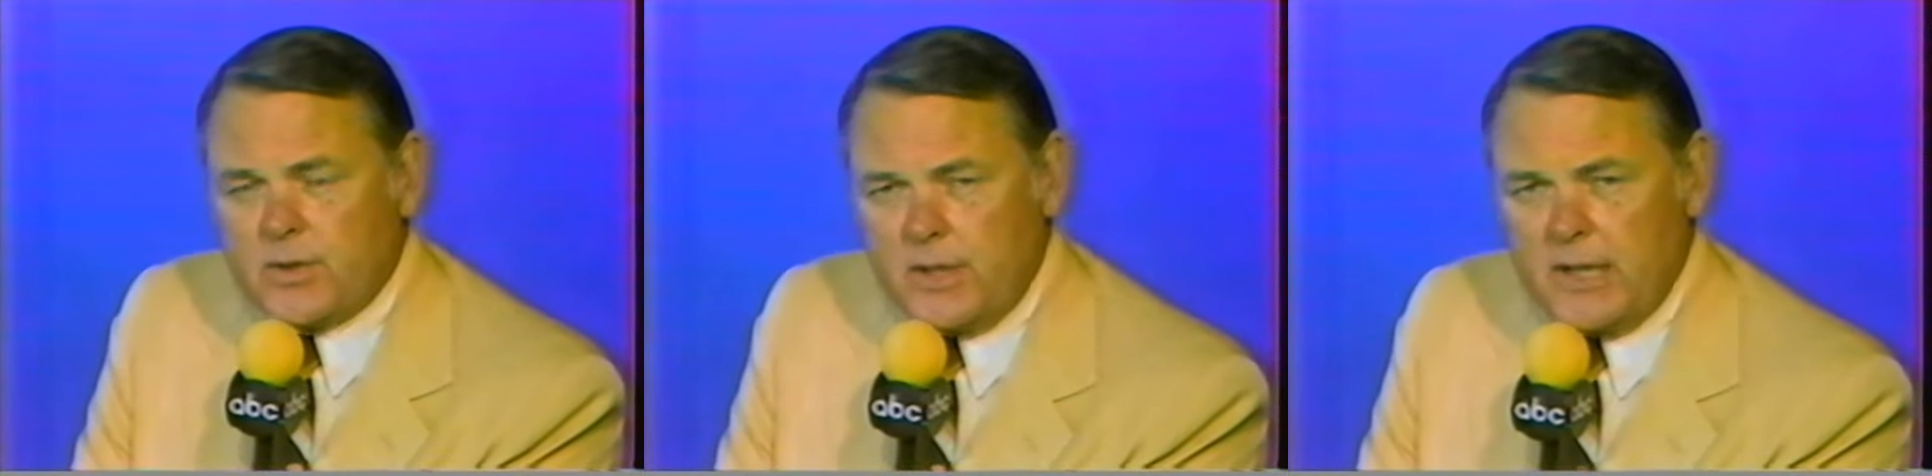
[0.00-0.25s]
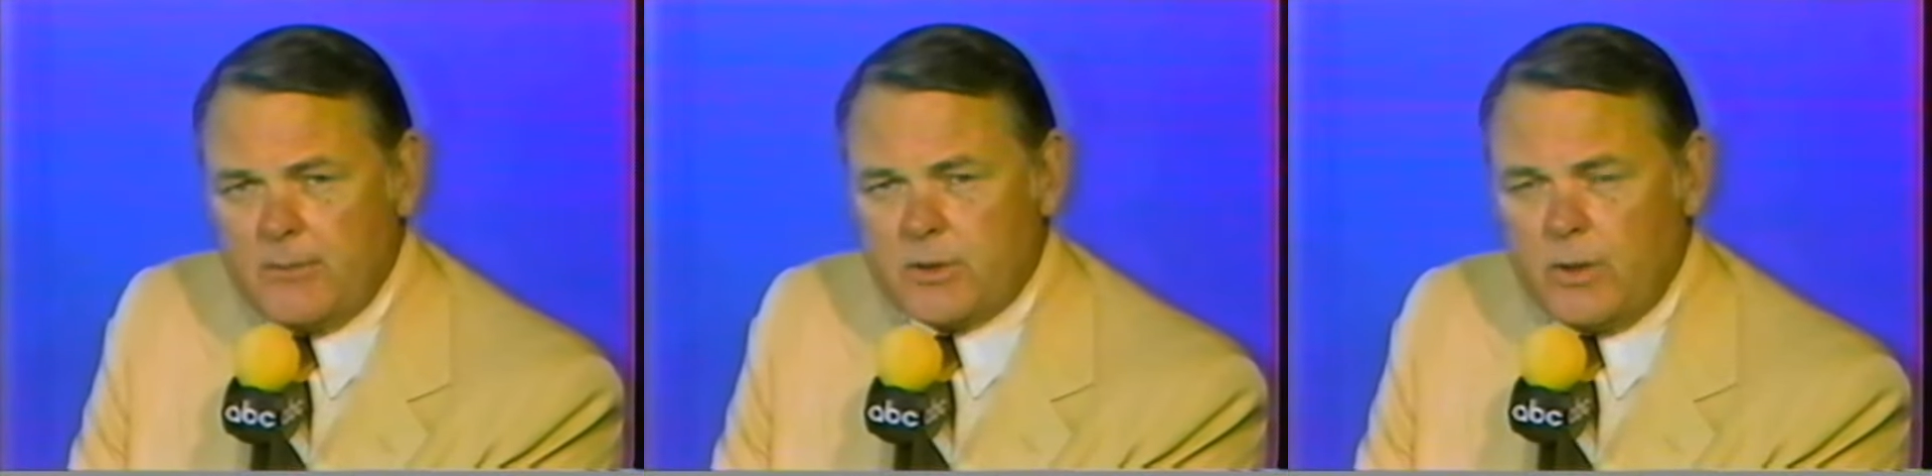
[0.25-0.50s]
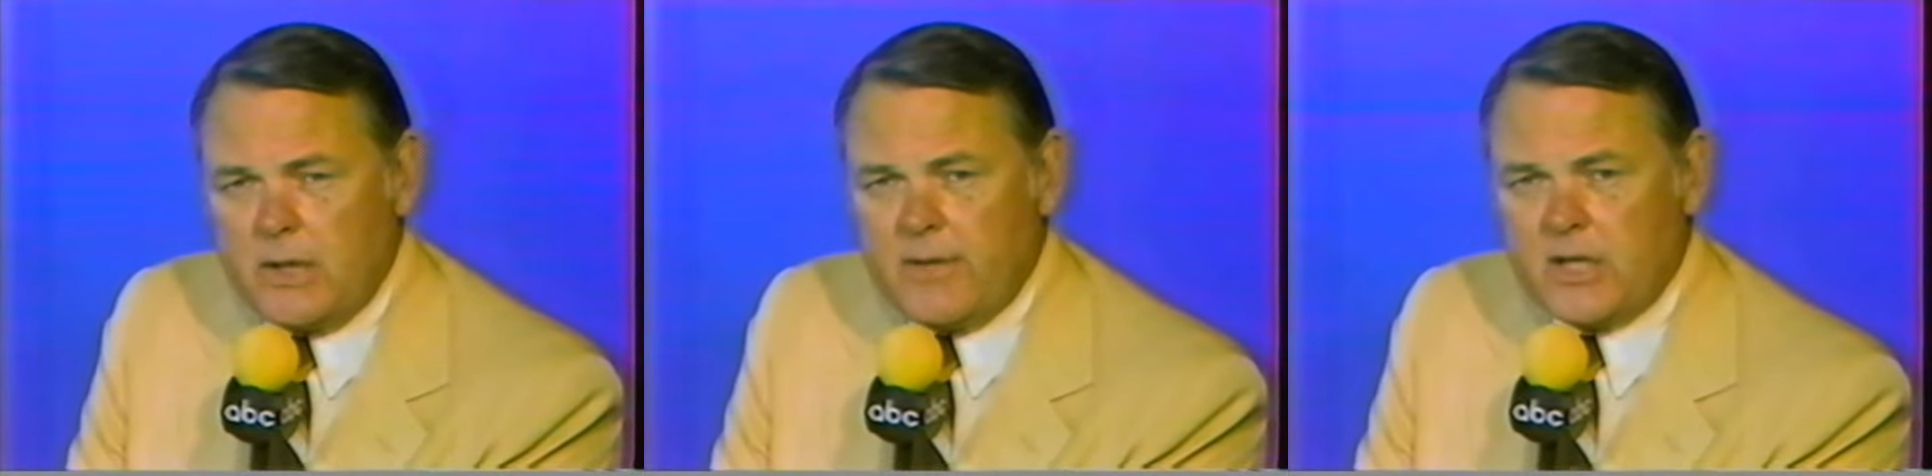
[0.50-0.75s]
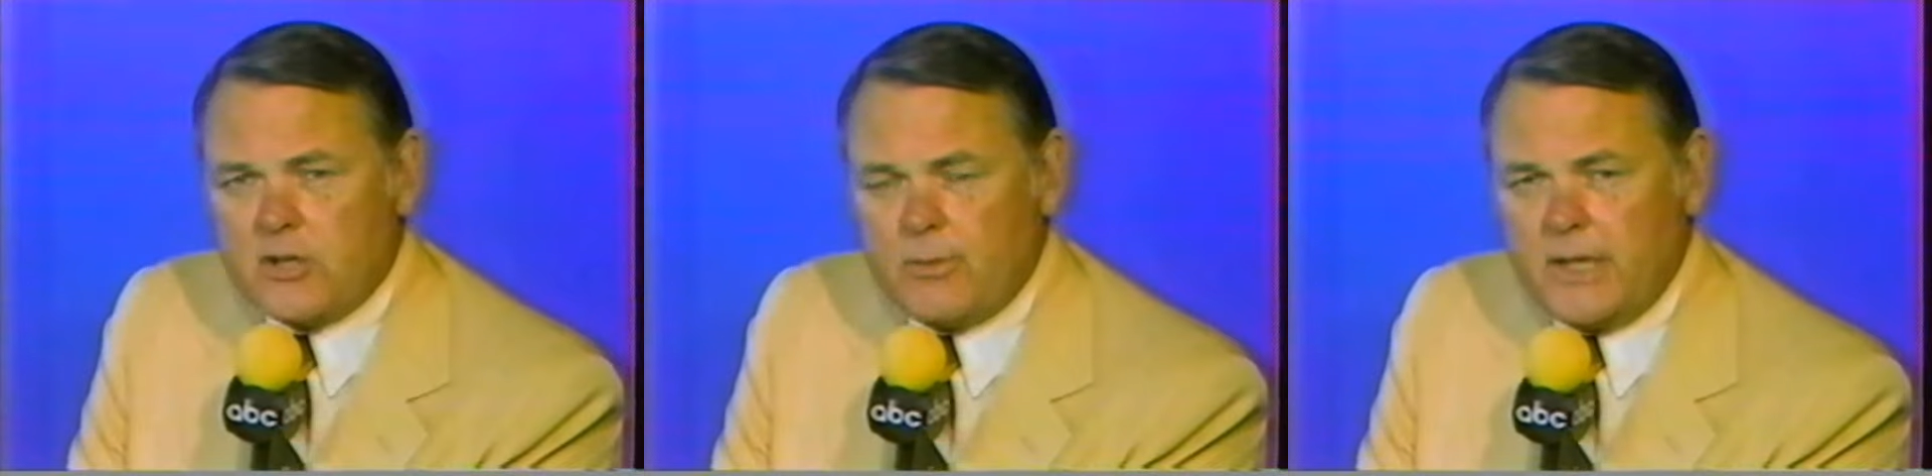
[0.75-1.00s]
teams would
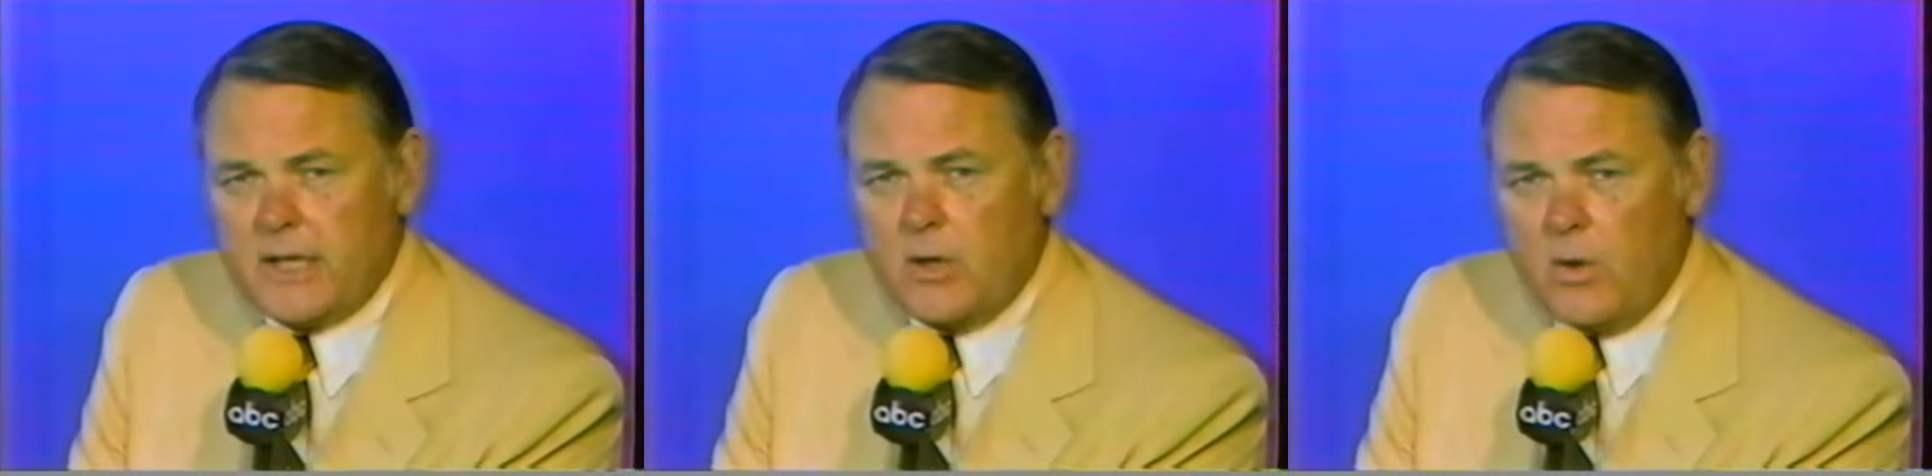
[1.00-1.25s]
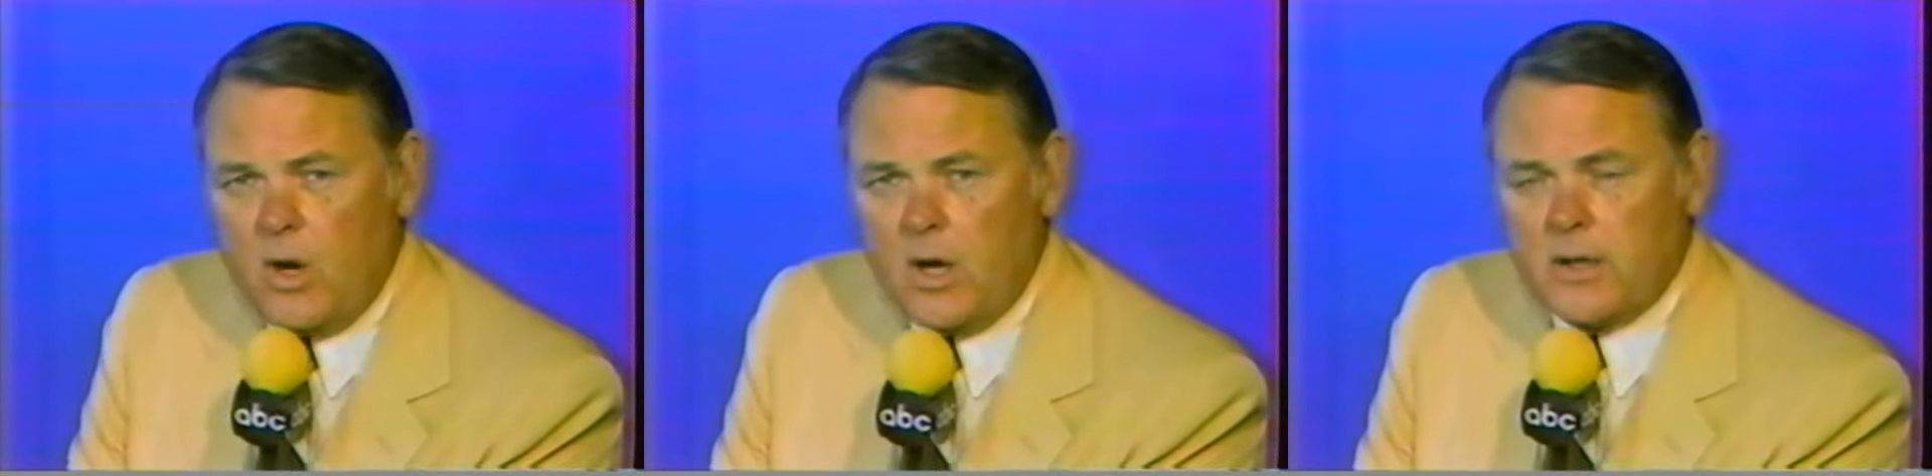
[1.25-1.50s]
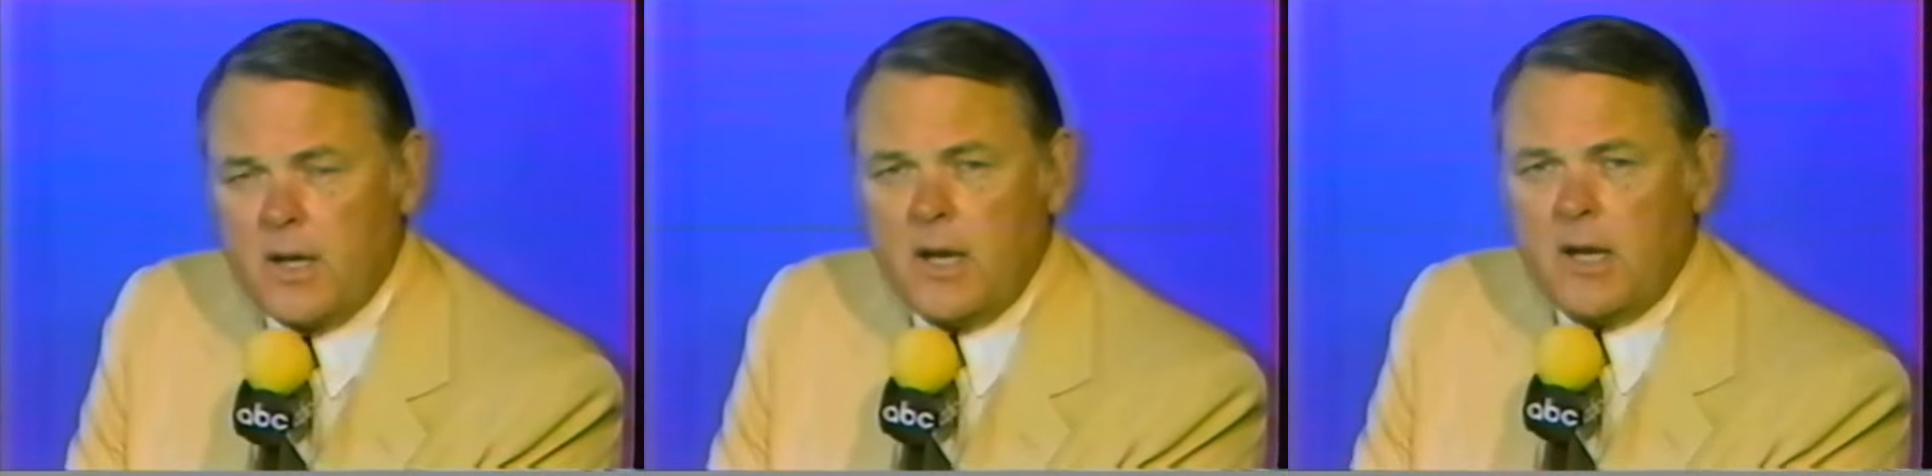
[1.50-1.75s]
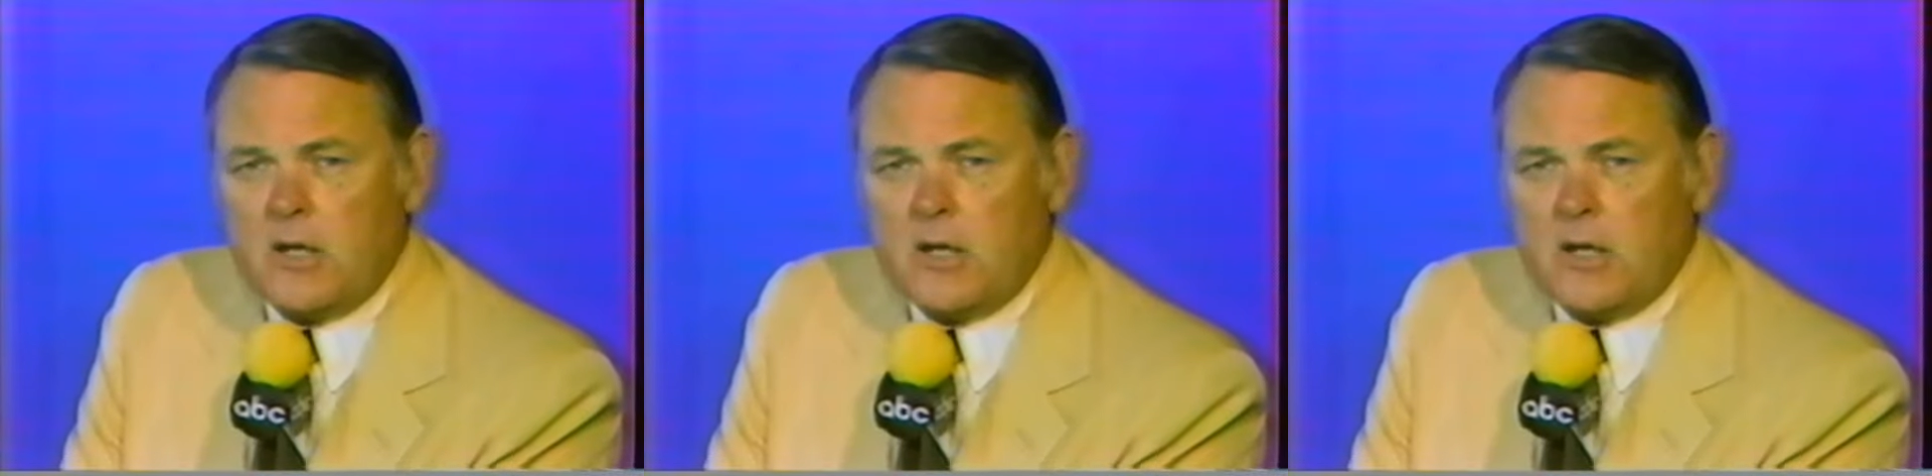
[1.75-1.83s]
eventually go on